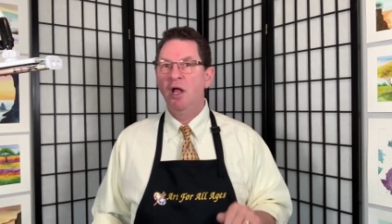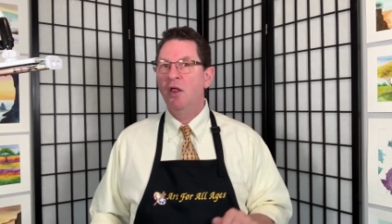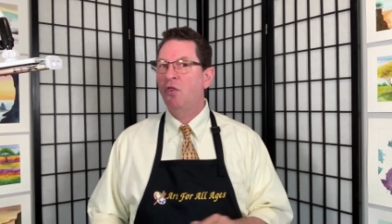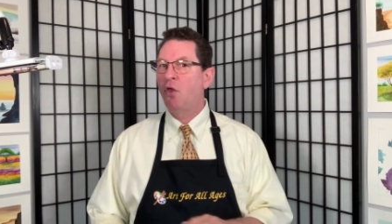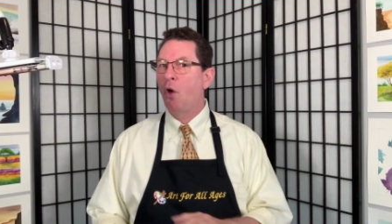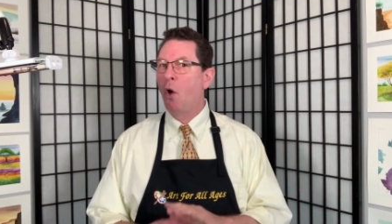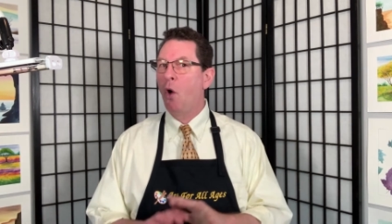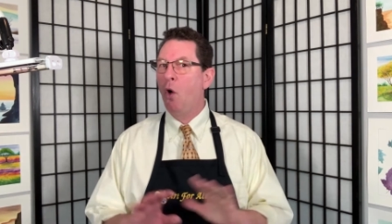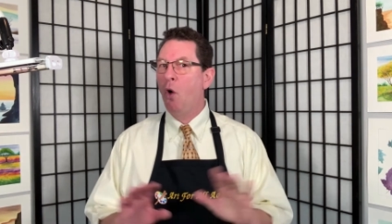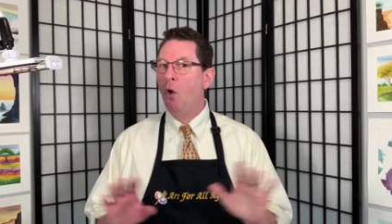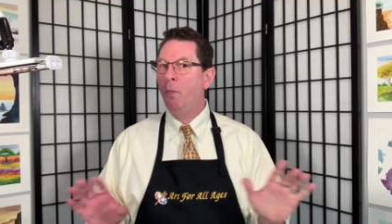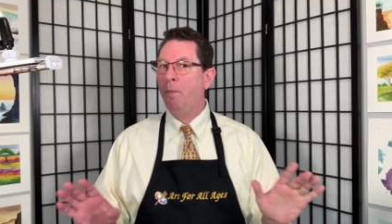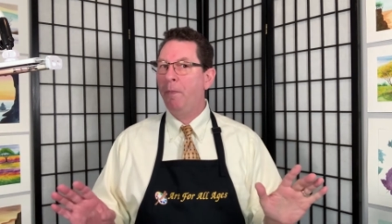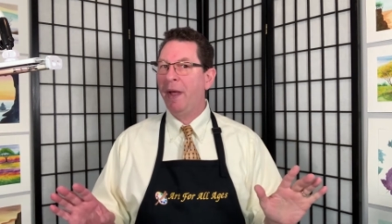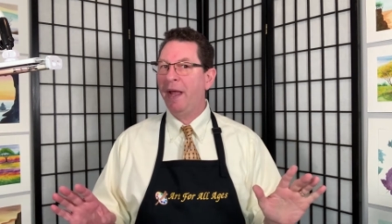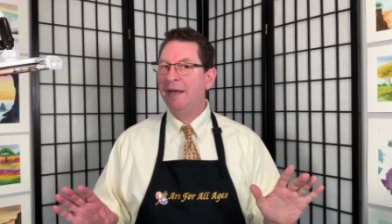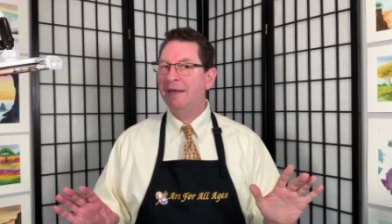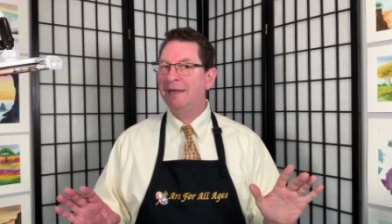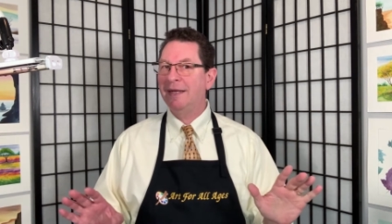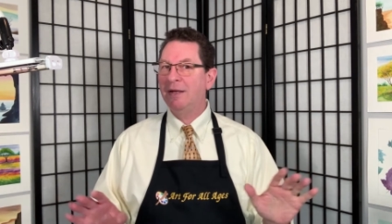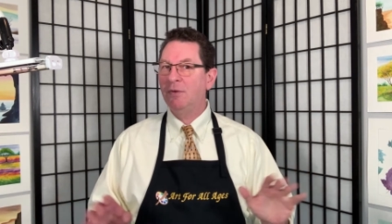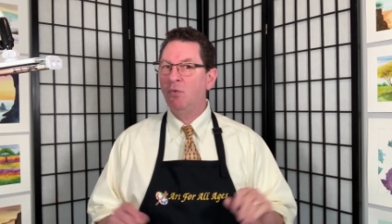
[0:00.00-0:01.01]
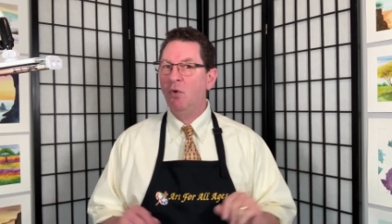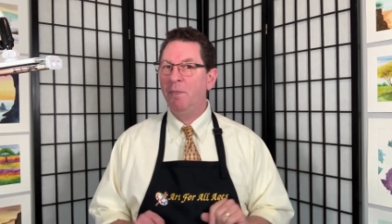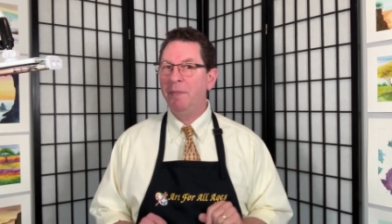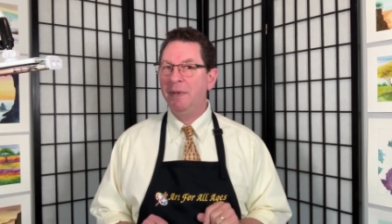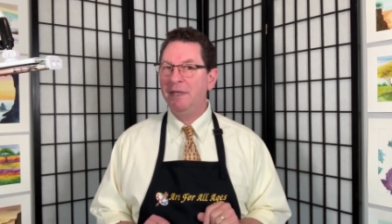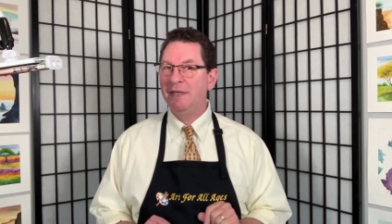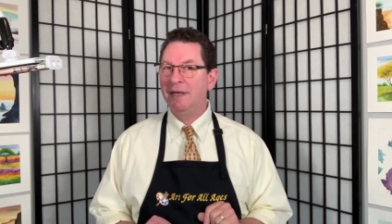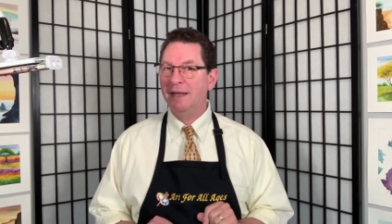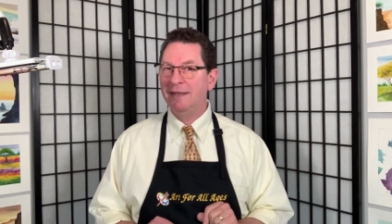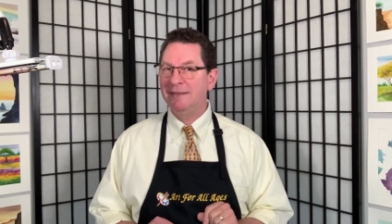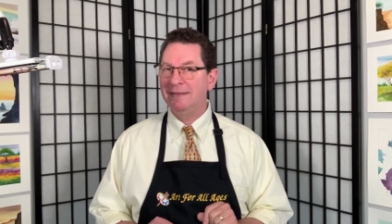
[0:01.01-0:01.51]
the whole painting will
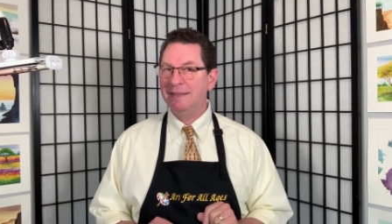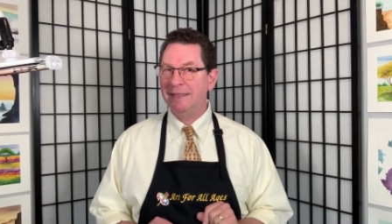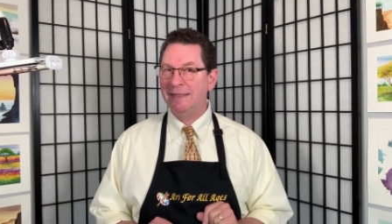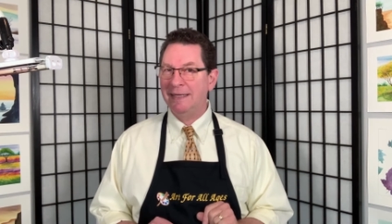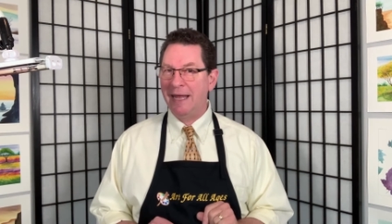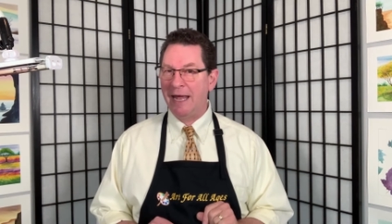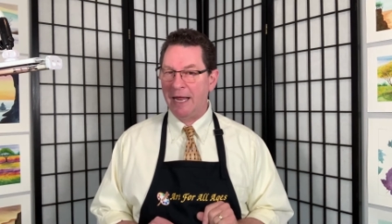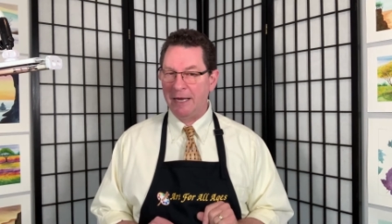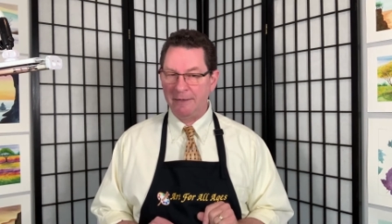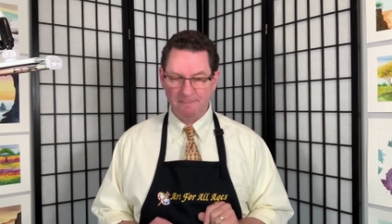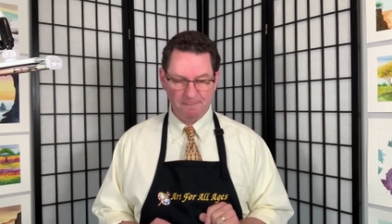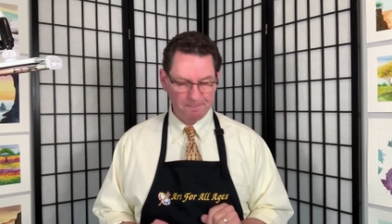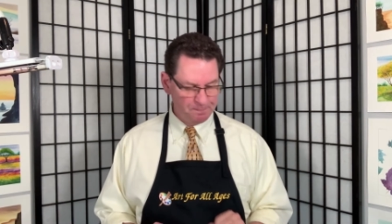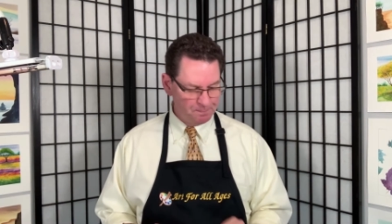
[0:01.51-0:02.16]
be done today.